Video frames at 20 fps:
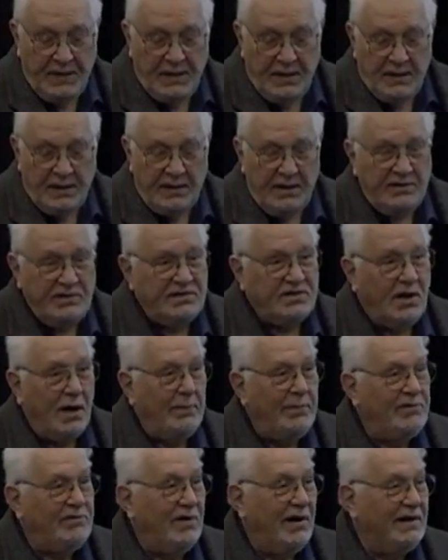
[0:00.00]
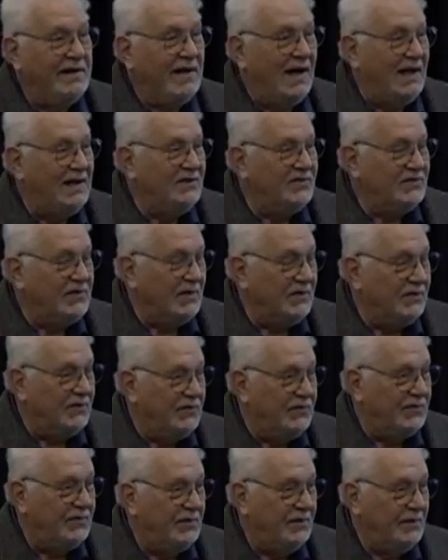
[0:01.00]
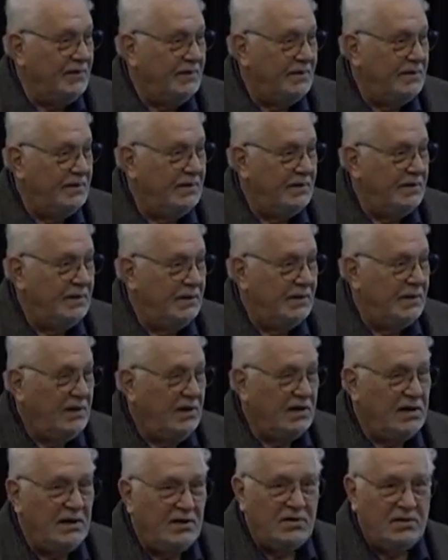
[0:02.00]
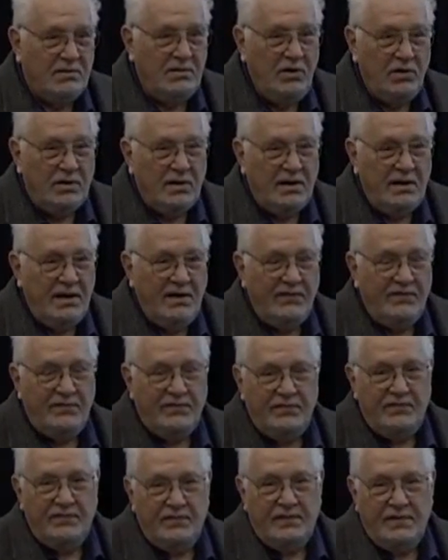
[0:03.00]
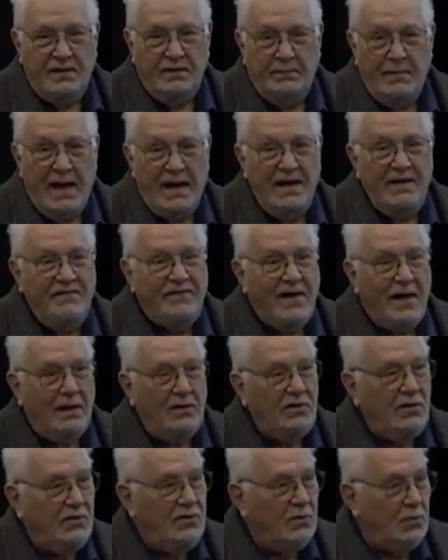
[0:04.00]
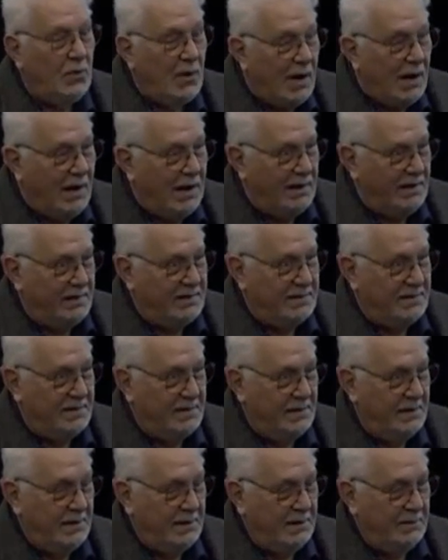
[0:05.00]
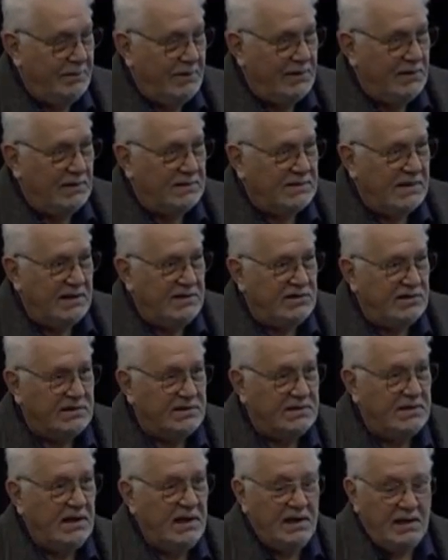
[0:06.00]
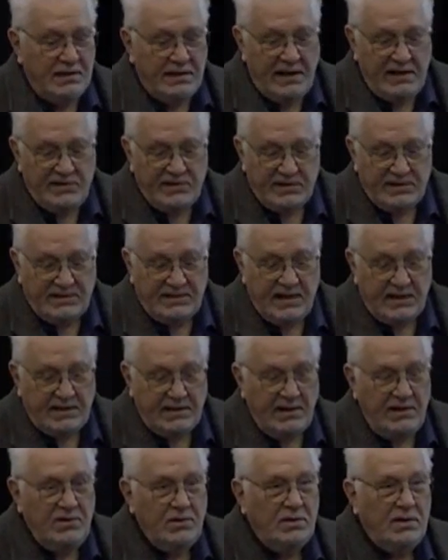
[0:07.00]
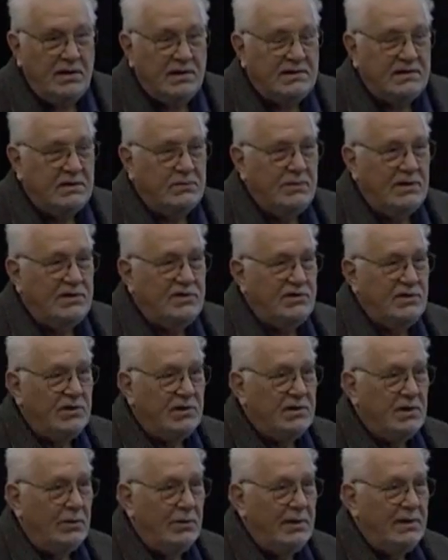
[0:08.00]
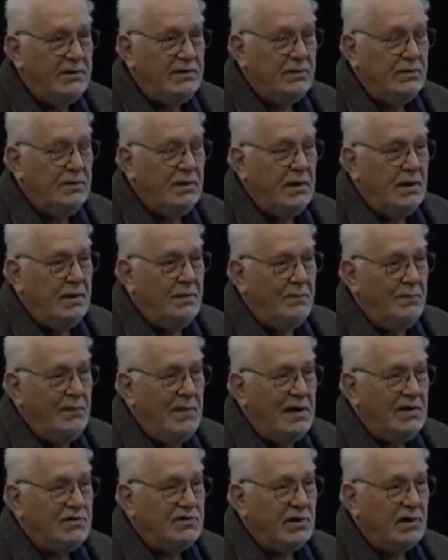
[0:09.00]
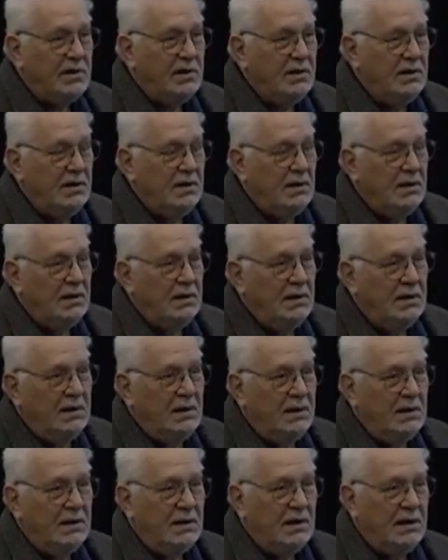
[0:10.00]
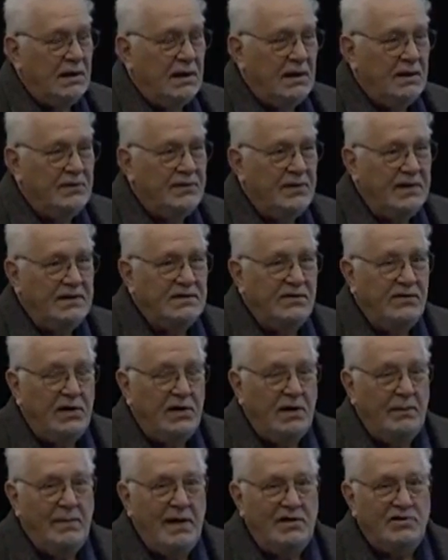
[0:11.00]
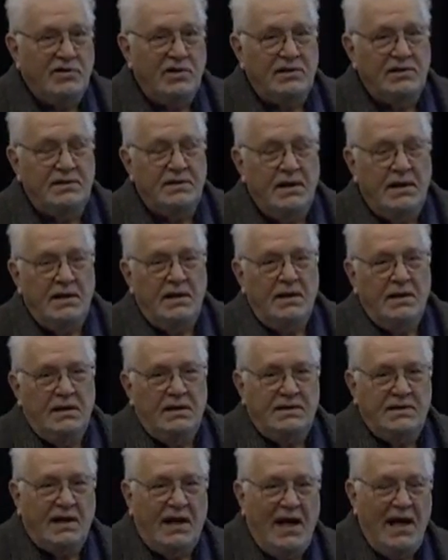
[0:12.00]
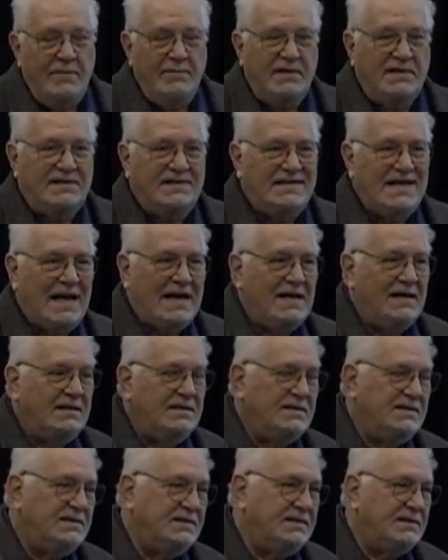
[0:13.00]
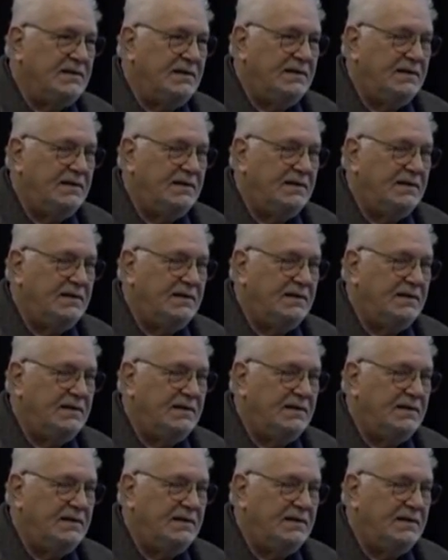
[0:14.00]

they're just arbitrary constants. You could give any value you want because they They just set the units in which you're going to measure things. If you're going to measure time in seconds